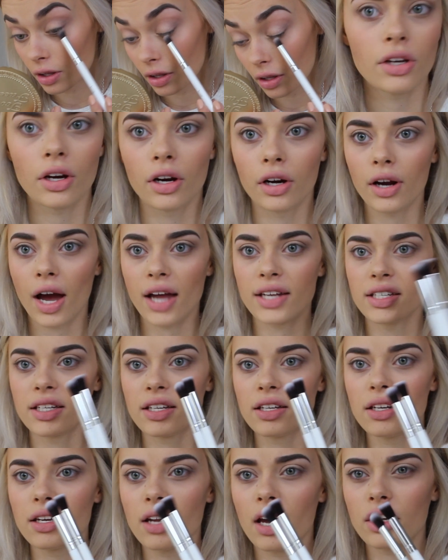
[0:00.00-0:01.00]
So I
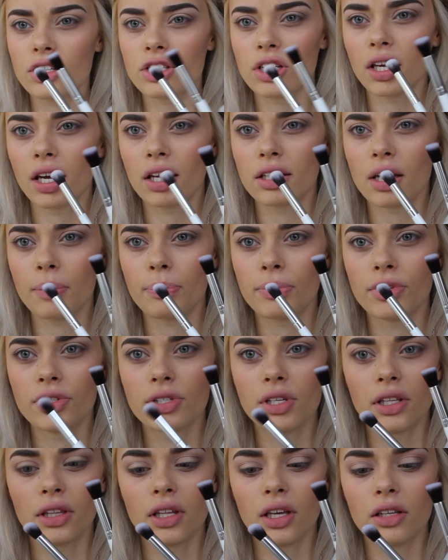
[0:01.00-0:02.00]
didn't actually end up
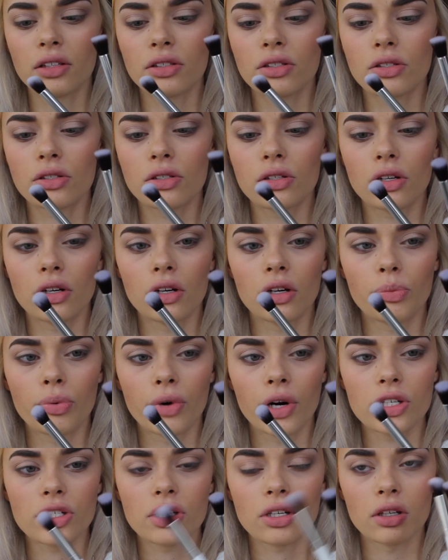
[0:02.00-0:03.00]
using these two
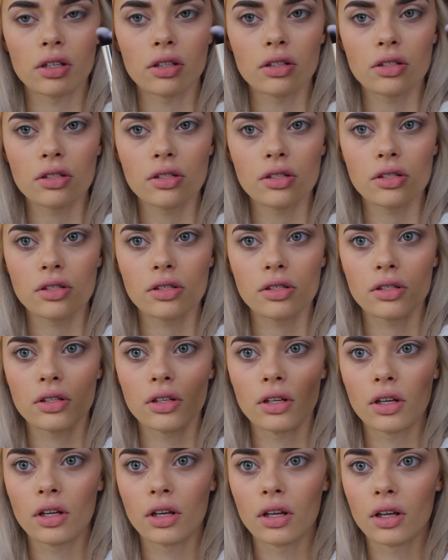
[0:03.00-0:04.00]
brushes
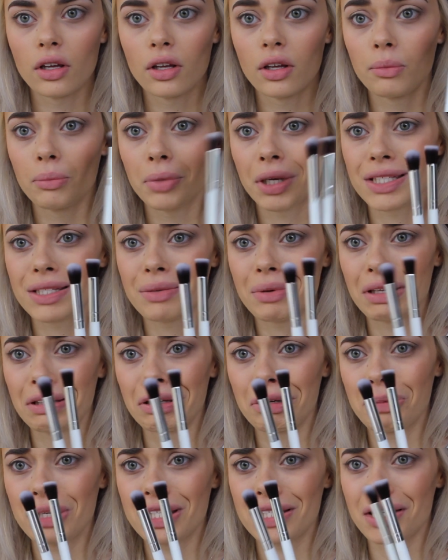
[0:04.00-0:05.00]
because I'm a
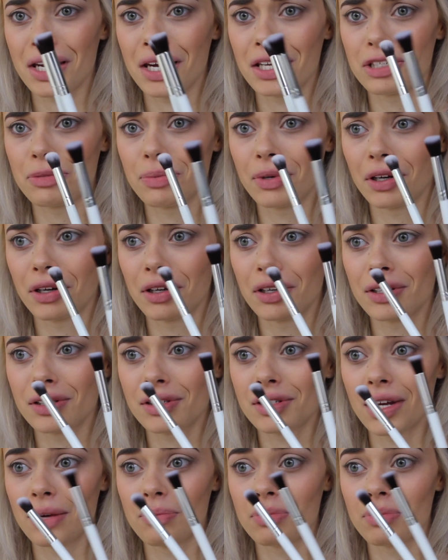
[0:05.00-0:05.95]
little bit scared, to be honest.